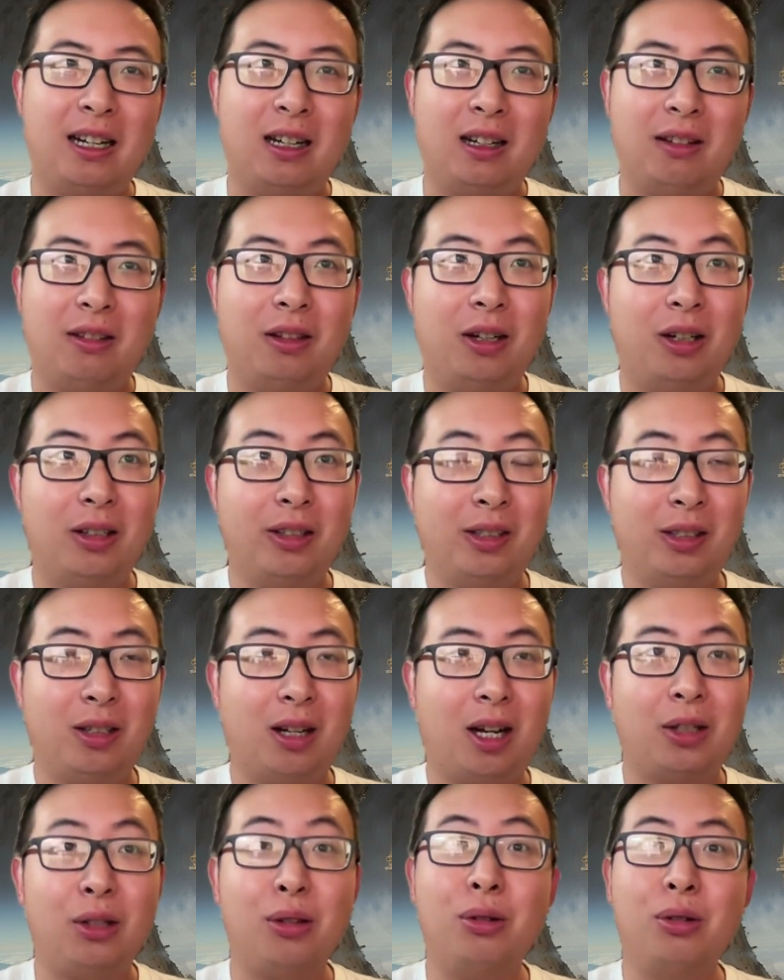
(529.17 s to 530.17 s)
their
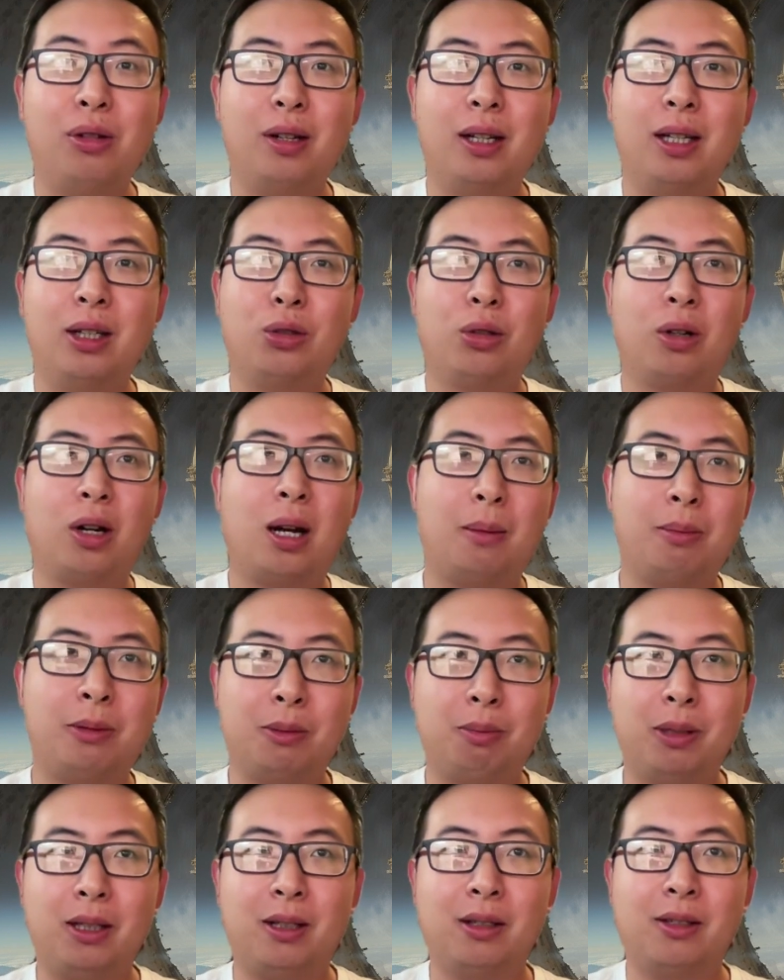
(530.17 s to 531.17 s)
stock usually drops
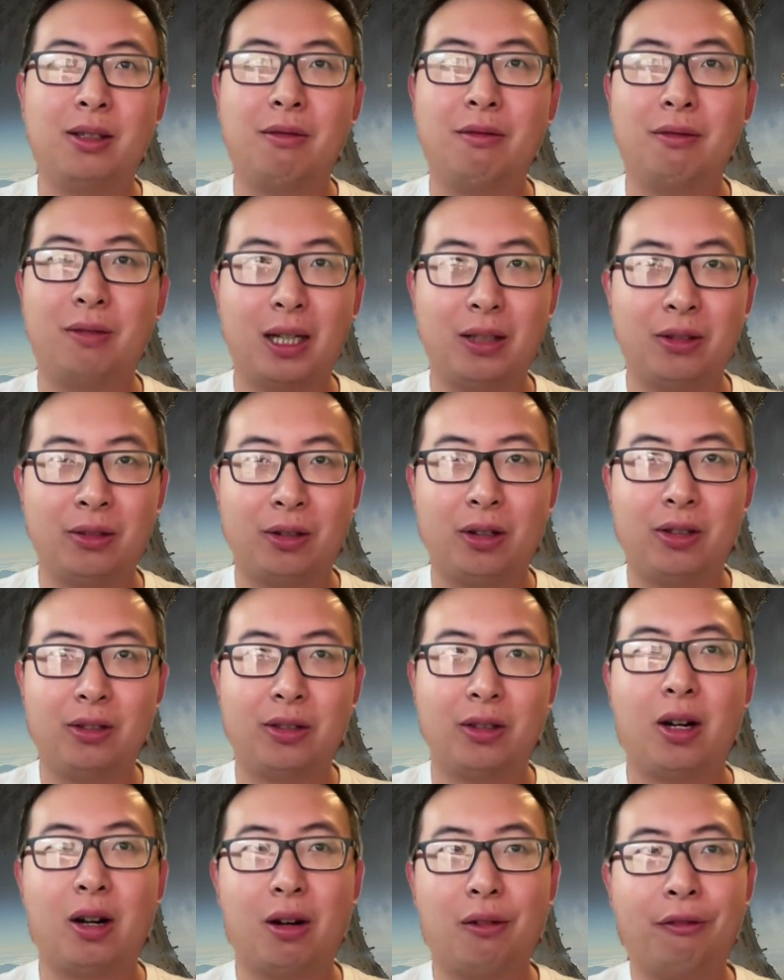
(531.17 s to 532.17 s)
because investors
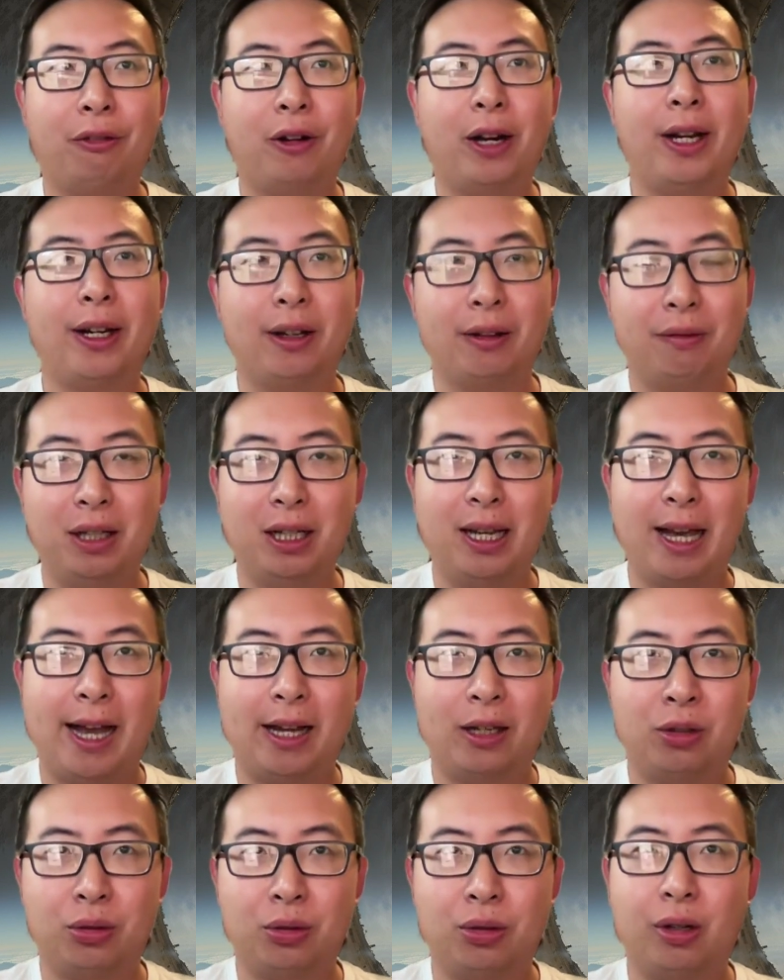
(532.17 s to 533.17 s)
are afraid of the
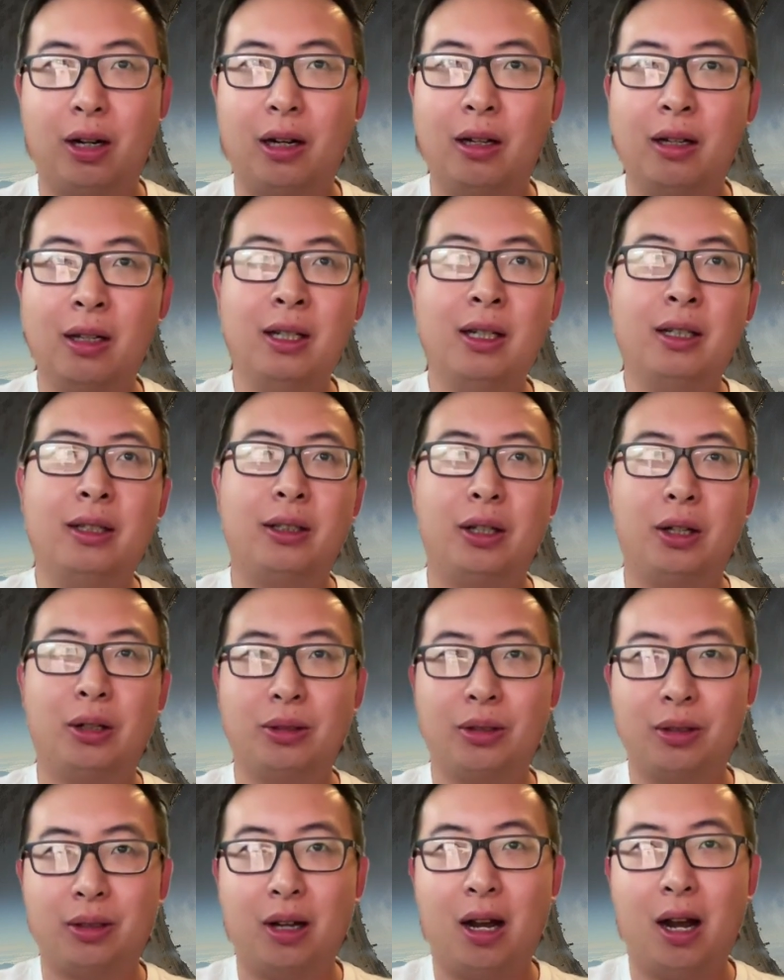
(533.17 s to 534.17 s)
extra,
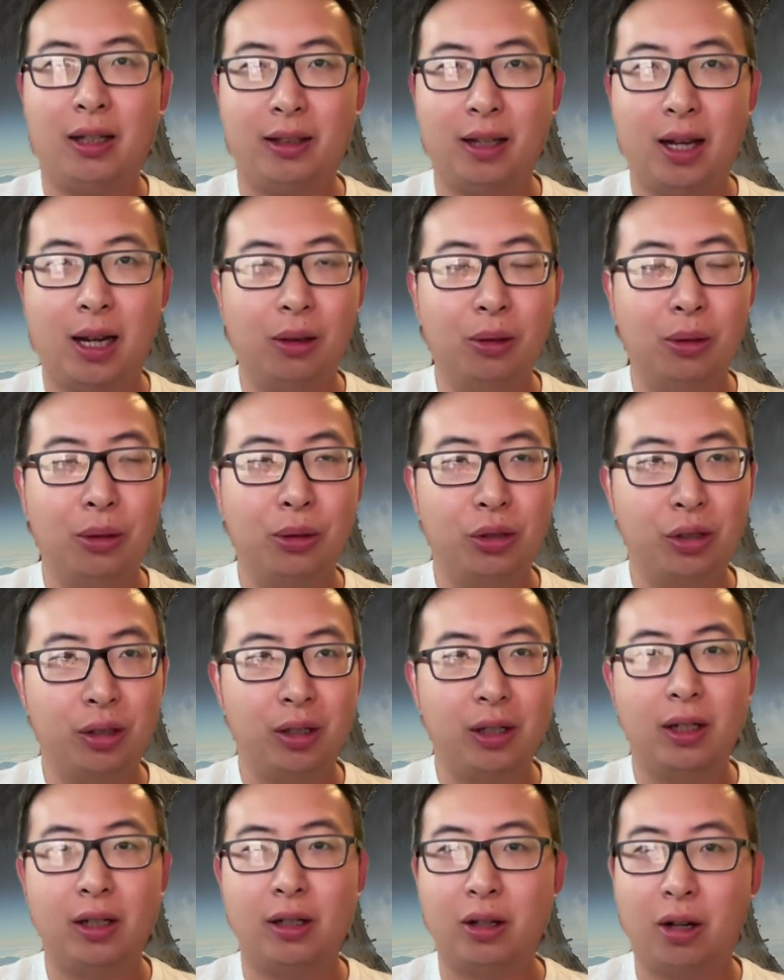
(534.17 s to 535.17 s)
stock
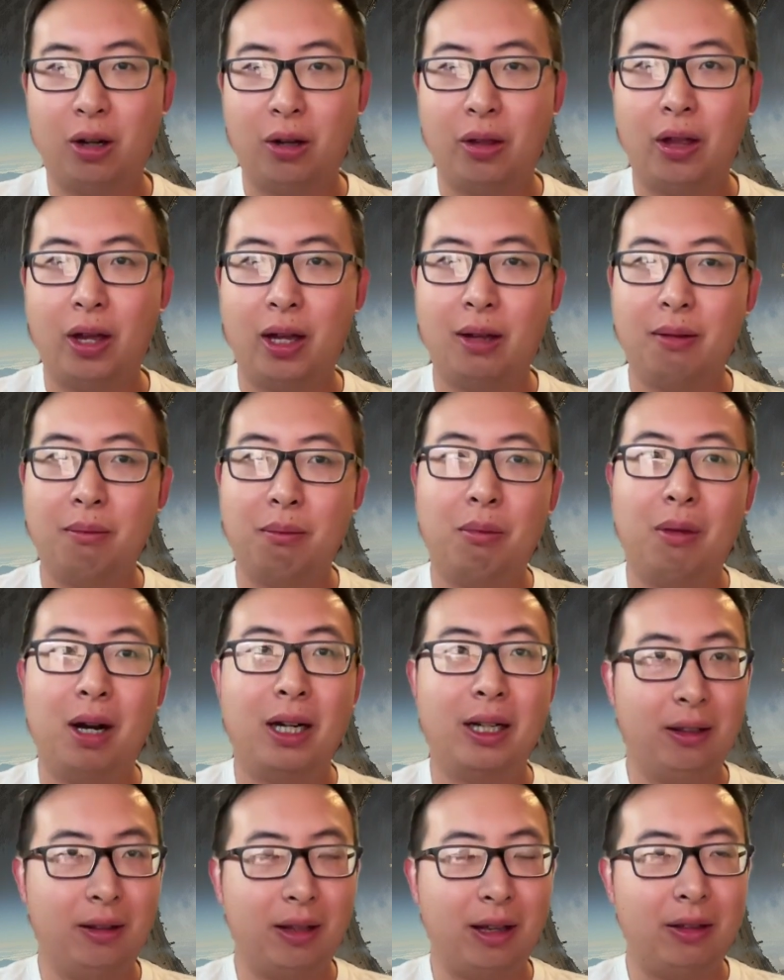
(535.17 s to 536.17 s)
dilution and all the
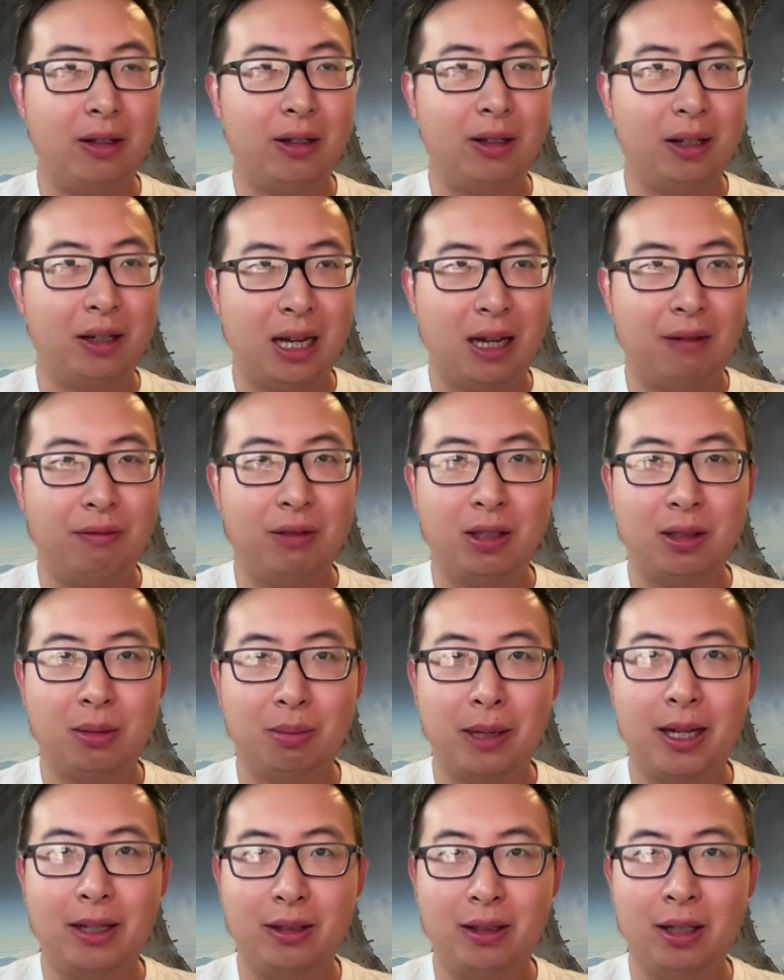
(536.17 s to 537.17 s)
money that they're going to have to
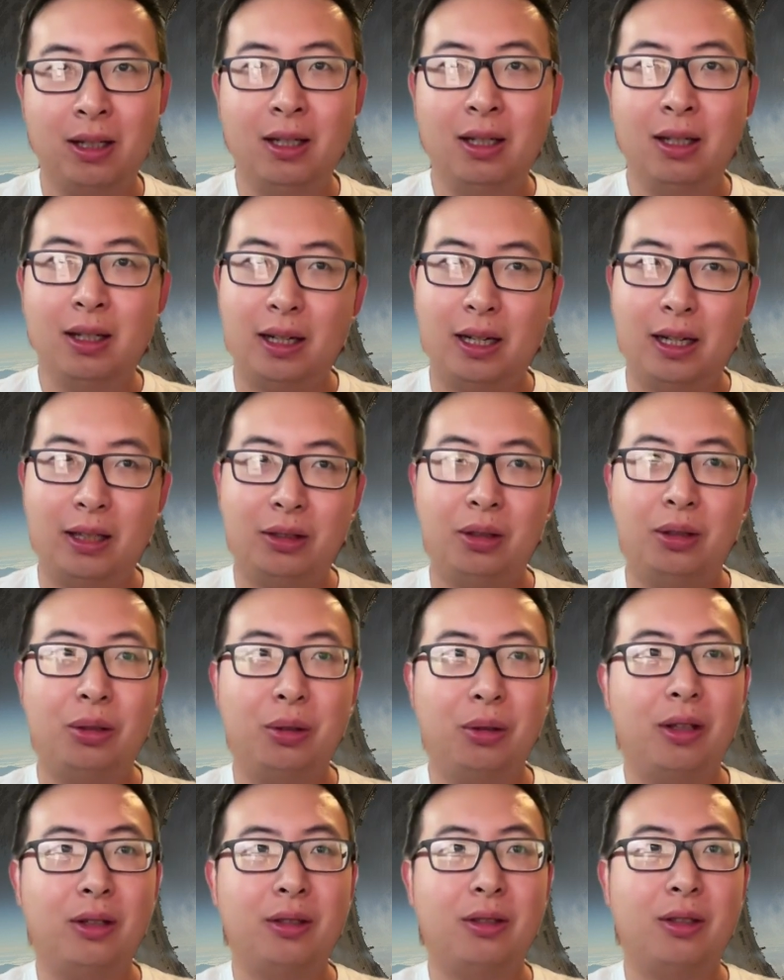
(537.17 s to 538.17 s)
spend to do
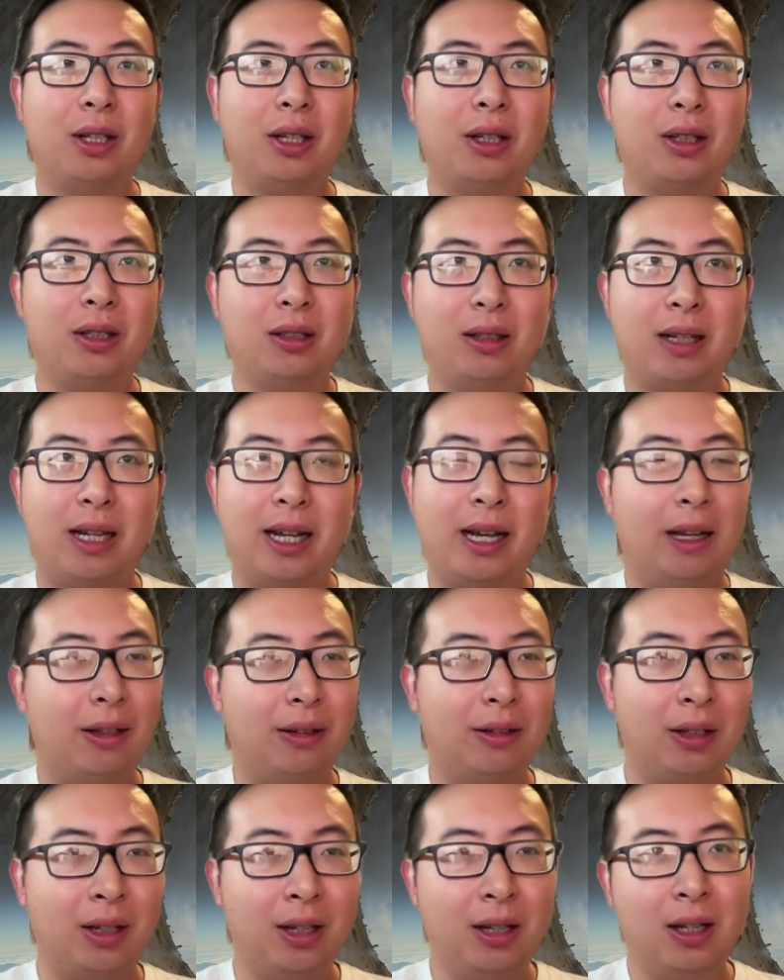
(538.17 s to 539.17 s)
this deal.
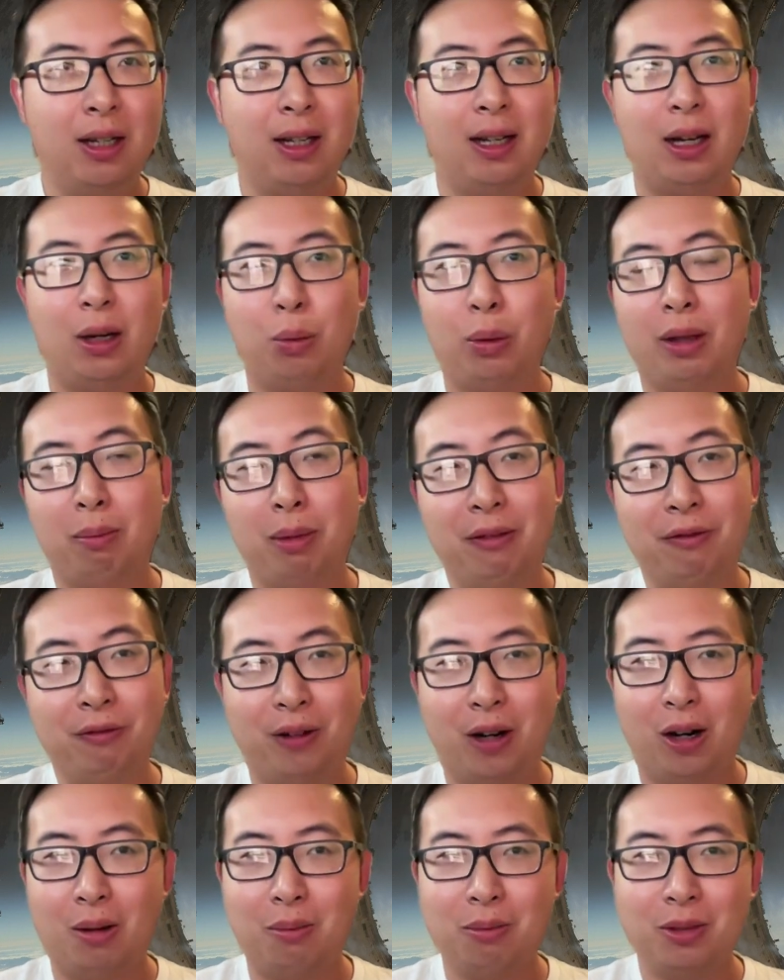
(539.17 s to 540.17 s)
And with
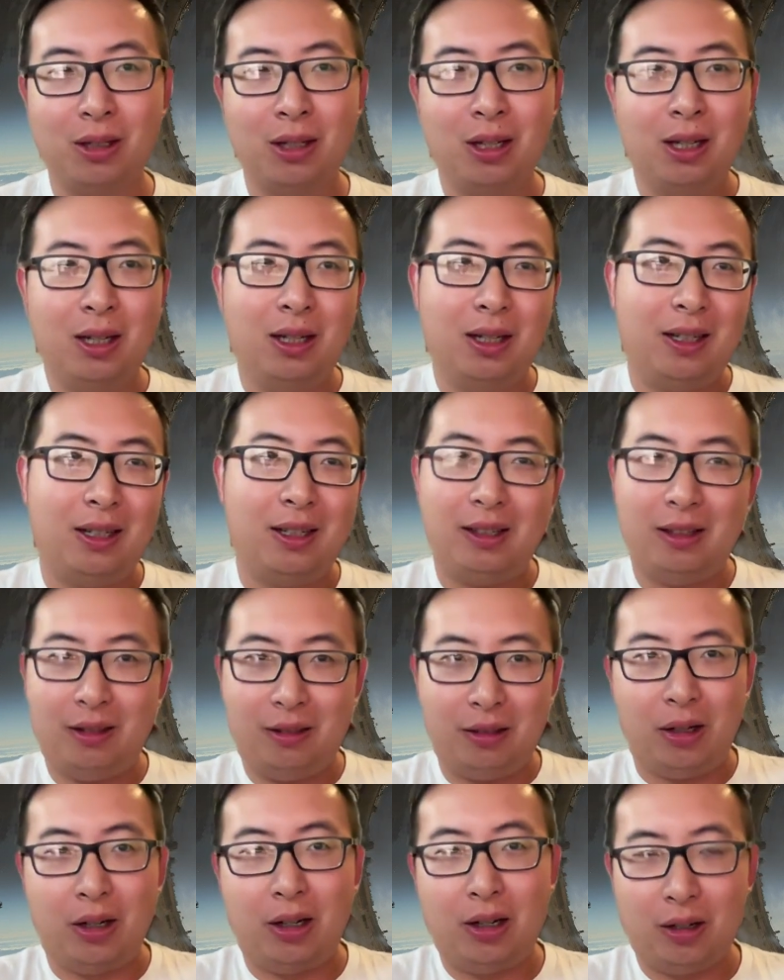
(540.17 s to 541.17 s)
Bitfarms,
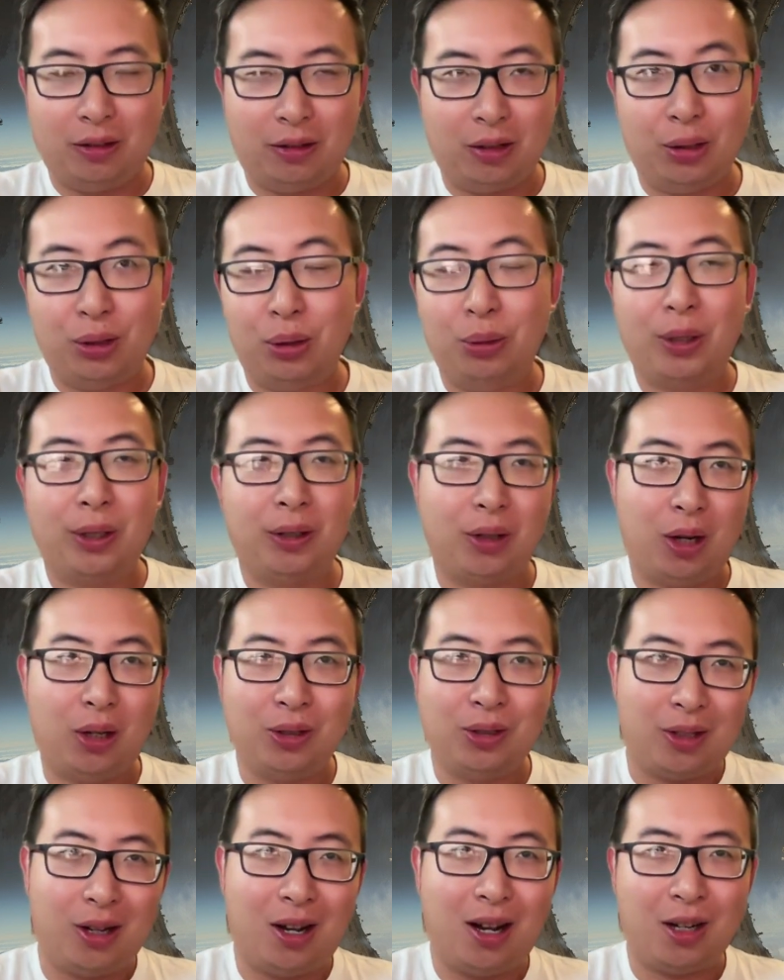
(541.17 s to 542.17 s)
they're doing an all
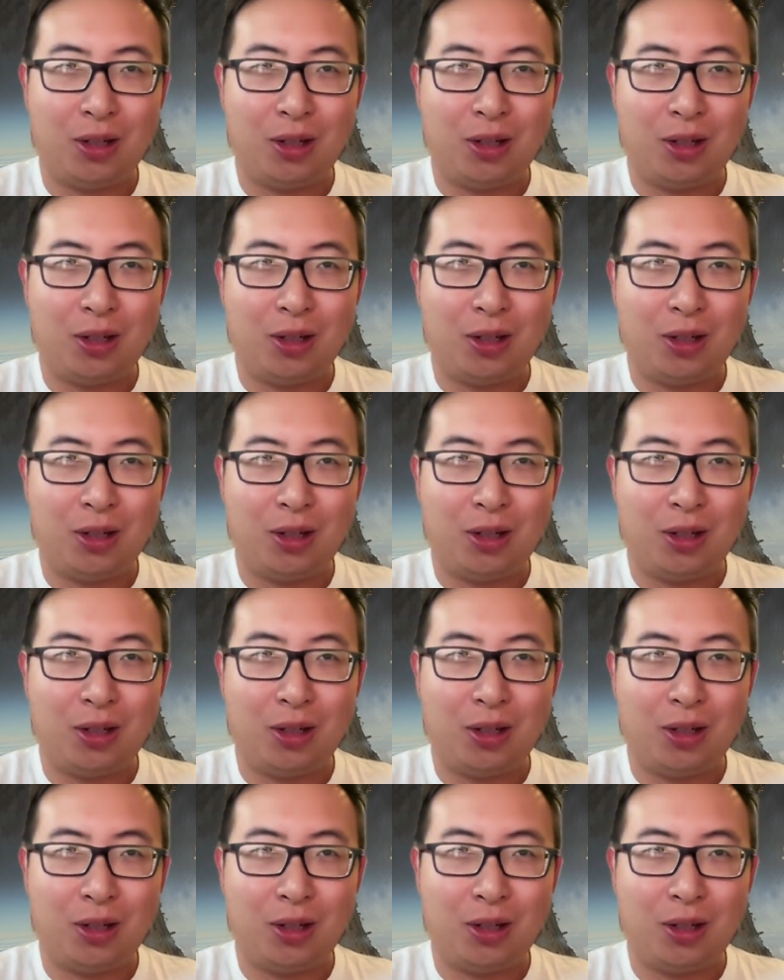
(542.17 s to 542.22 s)
stock